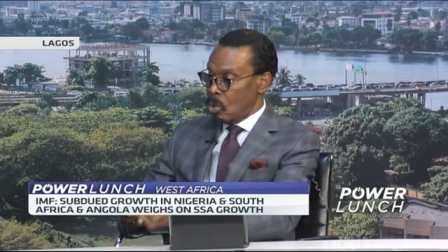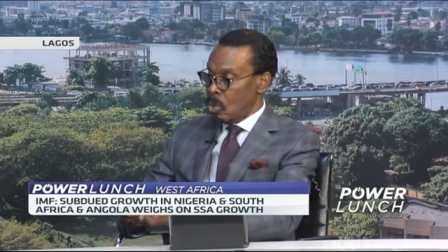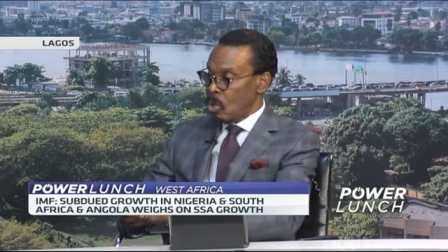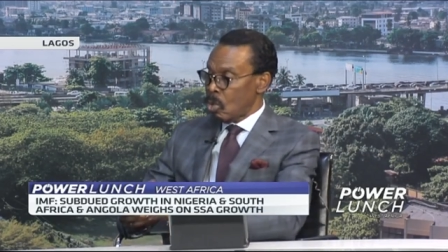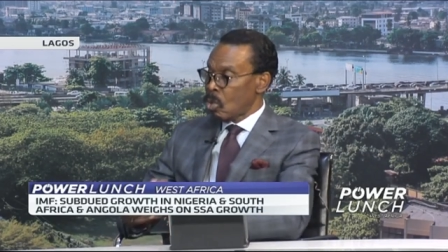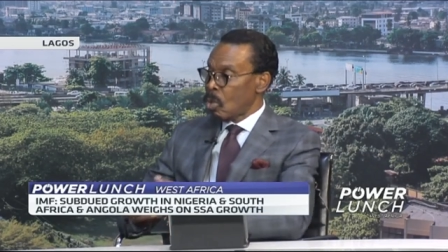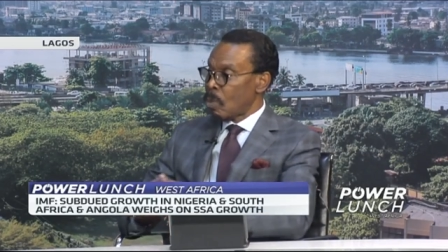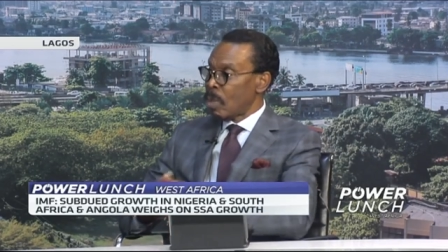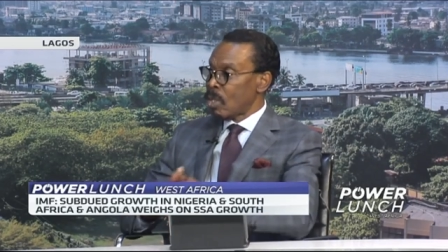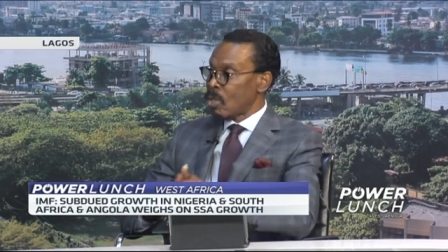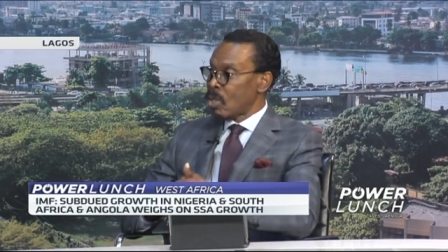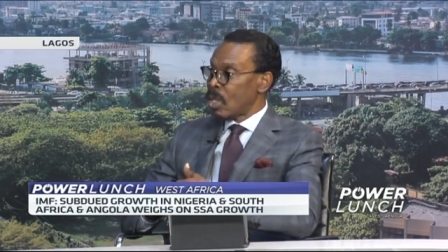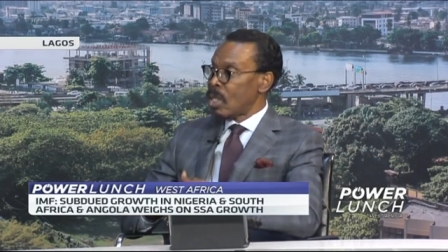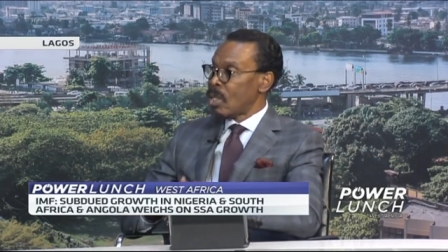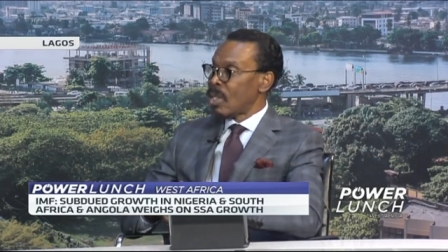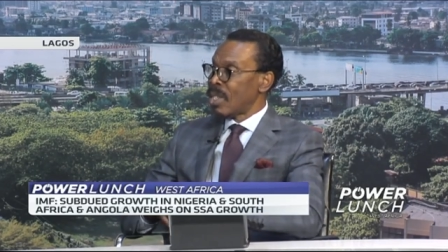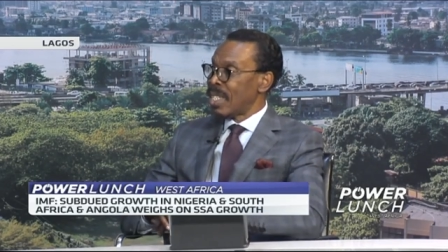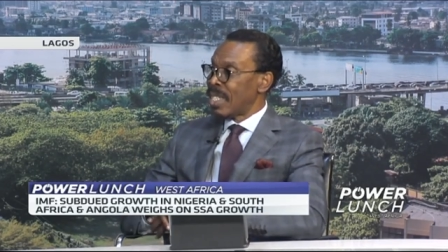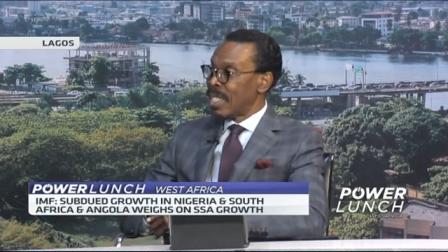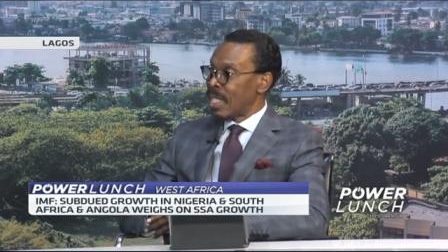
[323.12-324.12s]
to some
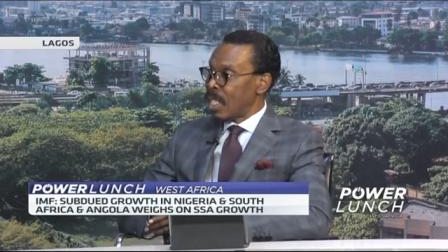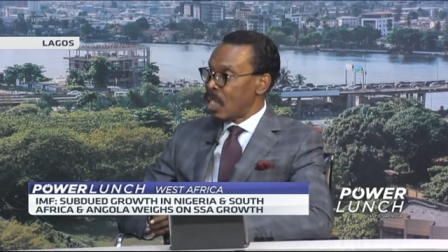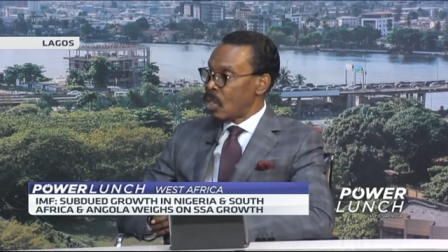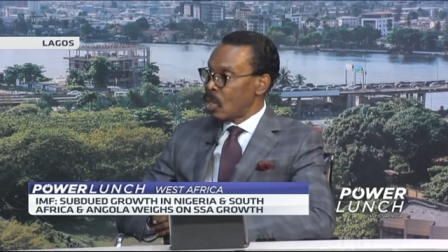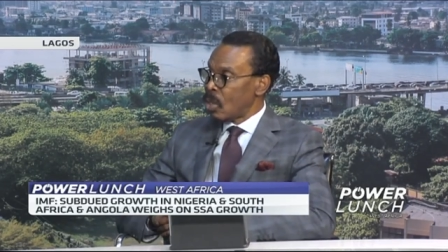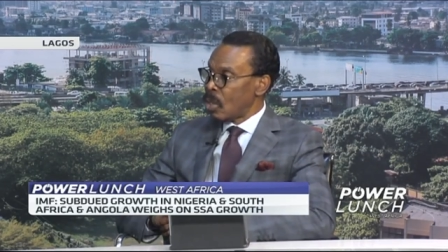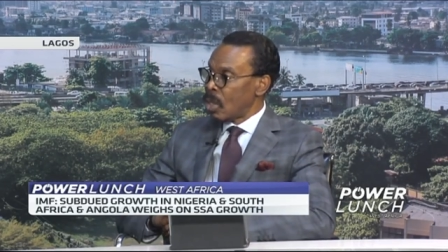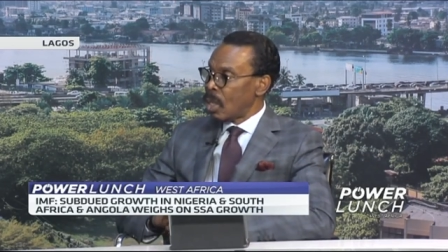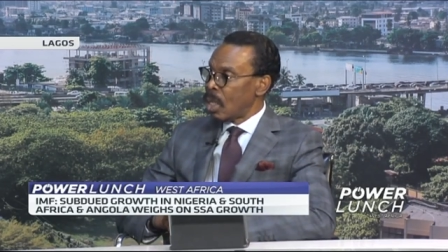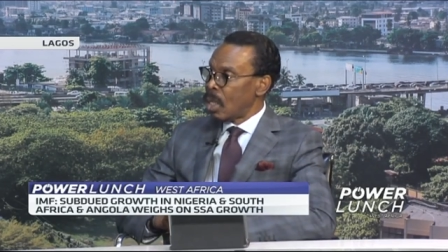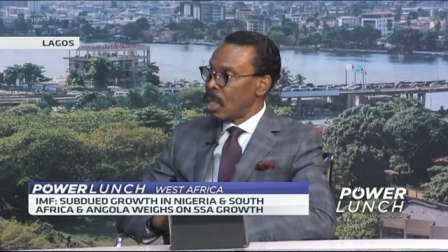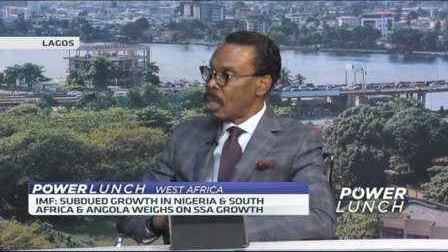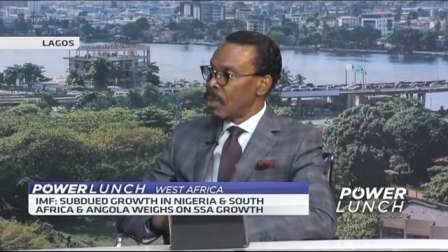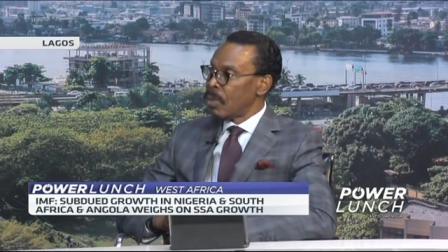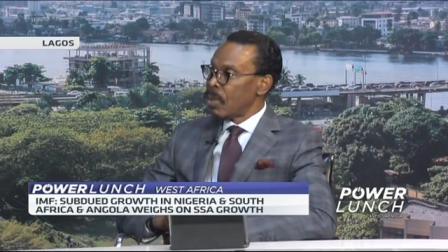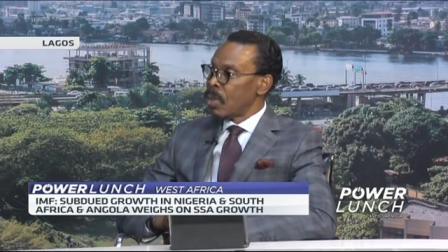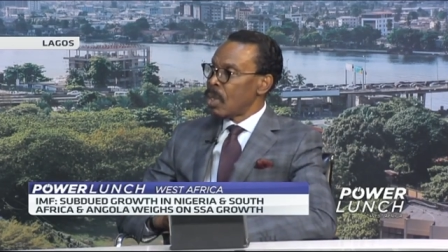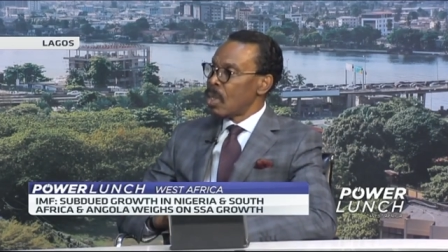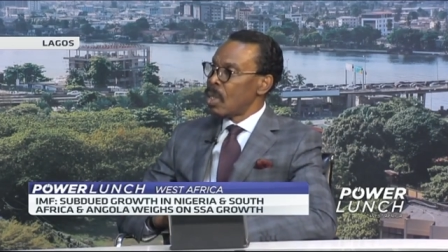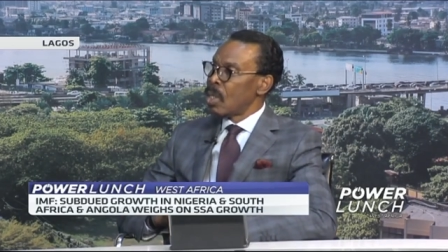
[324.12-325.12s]
extent Nigeria,
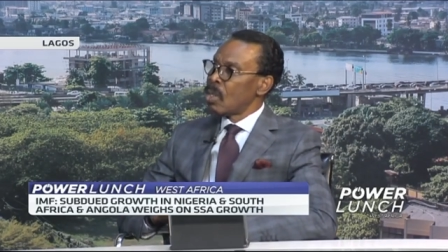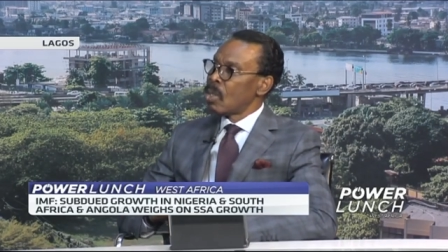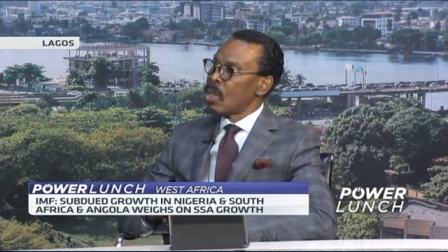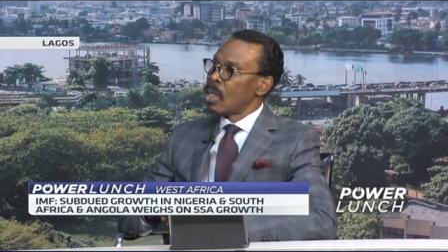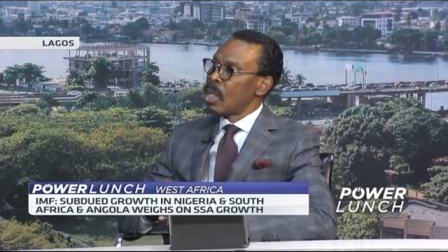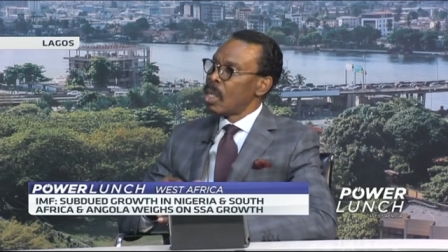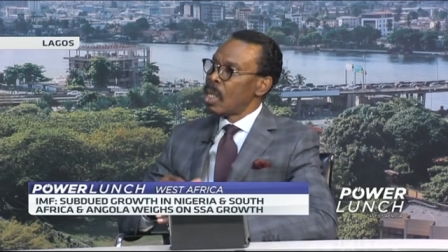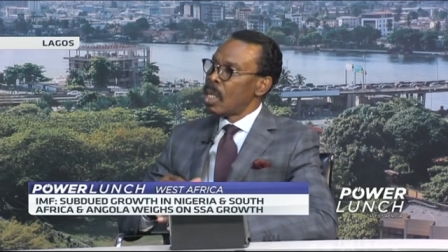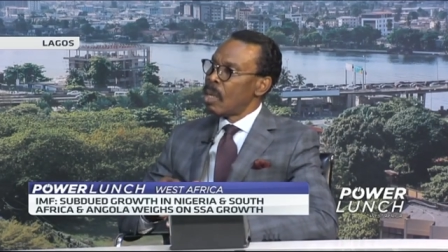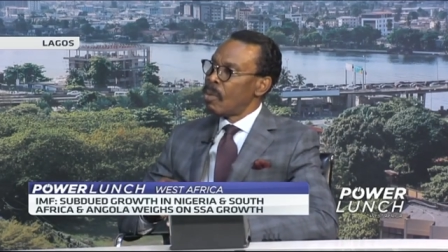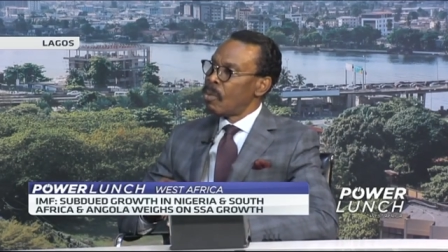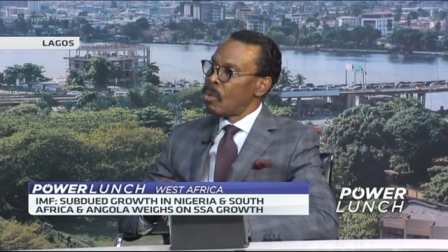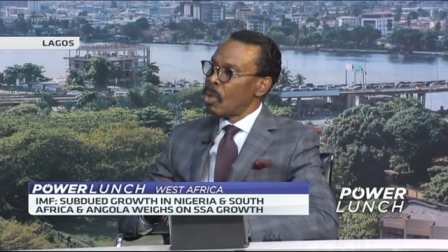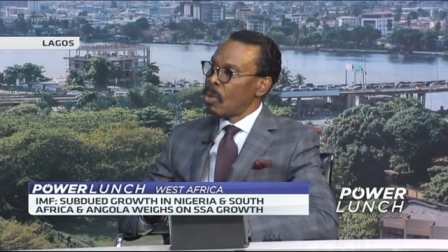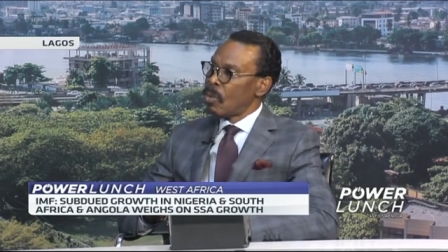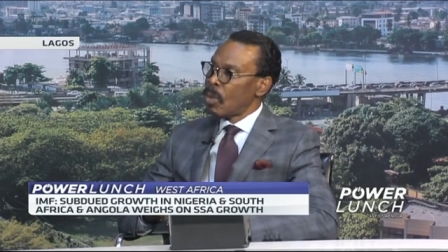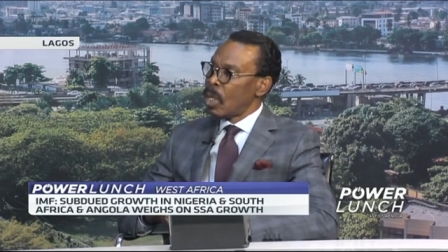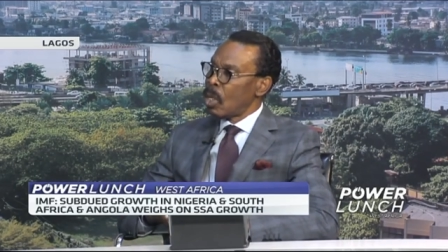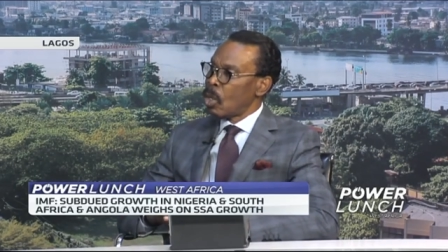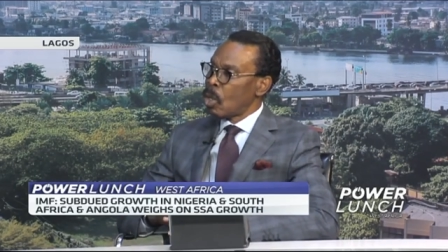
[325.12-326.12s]
is the level
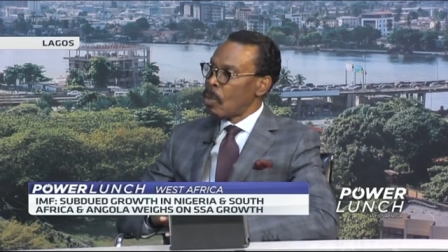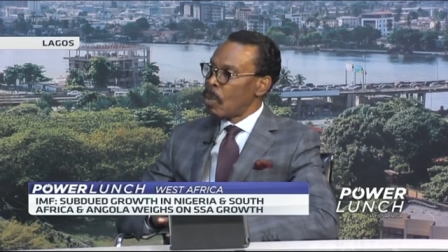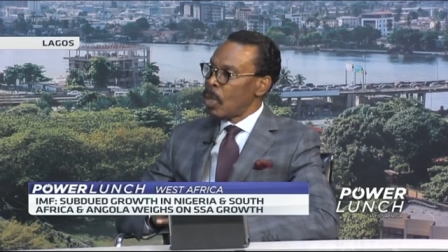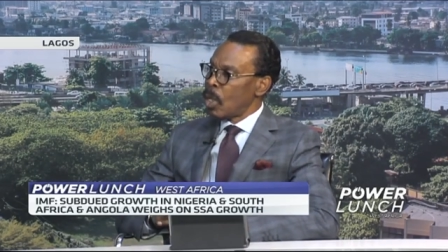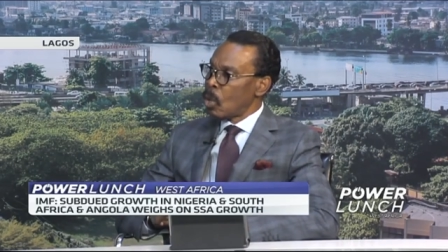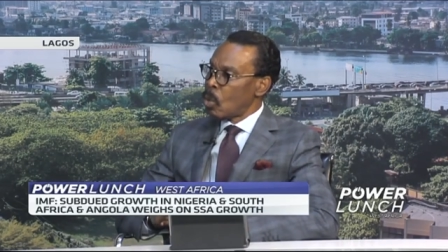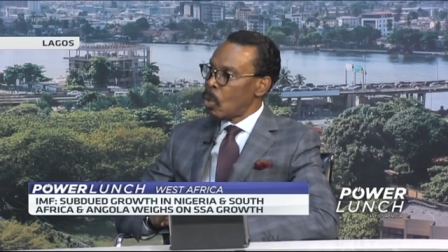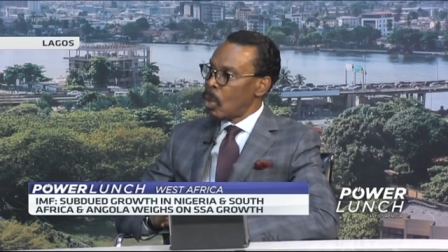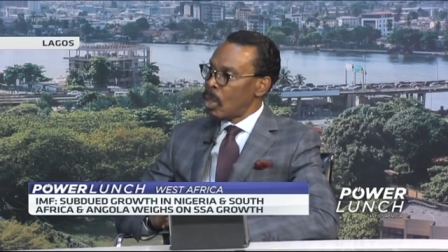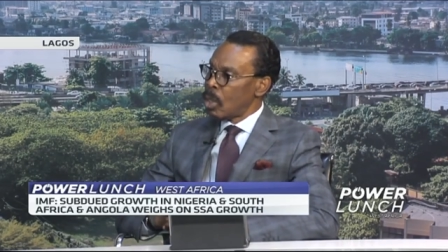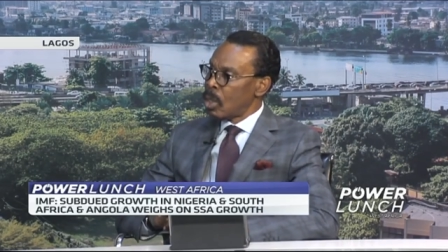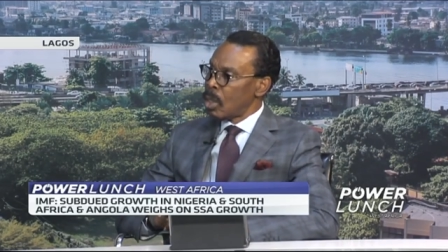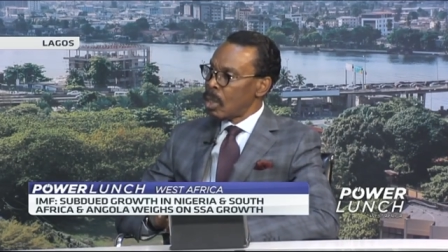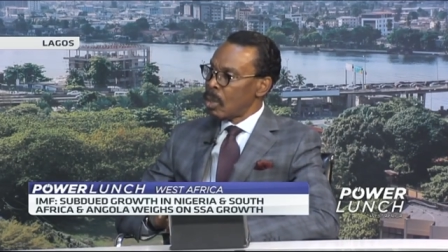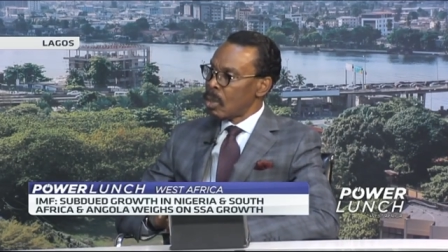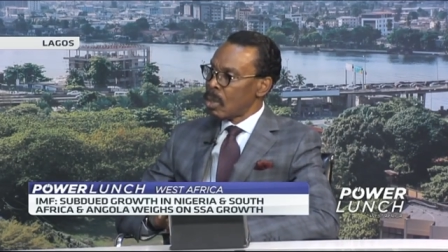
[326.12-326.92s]
of income inequality.